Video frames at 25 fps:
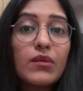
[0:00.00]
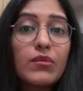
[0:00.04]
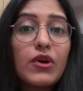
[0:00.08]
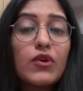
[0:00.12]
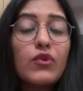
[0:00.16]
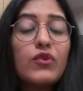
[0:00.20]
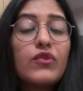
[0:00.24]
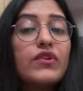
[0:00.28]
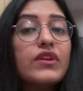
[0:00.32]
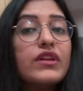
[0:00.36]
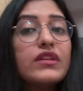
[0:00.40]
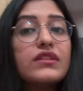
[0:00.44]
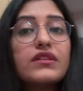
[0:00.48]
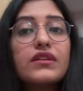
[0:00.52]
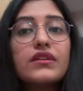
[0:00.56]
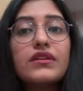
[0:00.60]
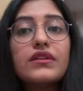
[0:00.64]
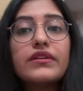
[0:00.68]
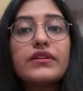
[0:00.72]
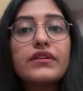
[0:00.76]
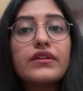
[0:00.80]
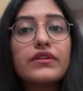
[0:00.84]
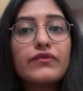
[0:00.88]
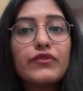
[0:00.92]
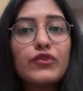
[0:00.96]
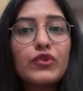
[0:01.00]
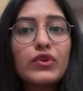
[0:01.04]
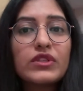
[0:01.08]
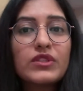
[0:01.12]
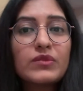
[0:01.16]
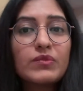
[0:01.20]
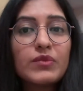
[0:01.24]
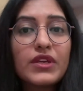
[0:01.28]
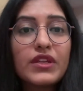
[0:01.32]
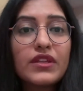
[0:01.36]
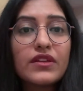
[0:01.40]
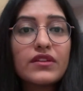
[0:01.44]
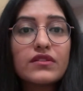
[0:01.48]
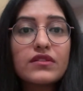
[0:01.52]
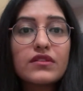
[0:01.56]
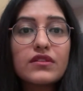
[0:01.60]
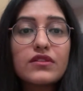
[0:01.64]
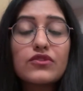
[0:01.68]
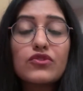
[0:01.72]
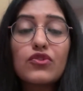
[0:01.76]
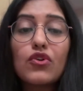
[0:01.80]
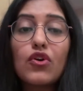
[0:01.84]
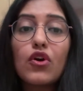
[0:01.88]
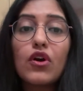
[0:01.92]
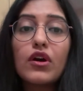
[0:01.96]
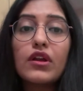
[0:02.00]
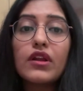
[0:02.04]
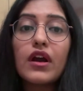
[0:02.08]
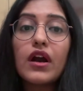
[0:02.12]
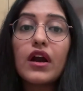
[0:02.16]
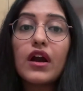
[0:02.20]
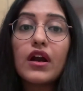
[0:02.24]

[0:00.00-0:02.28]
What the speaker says: about recent interview experiences or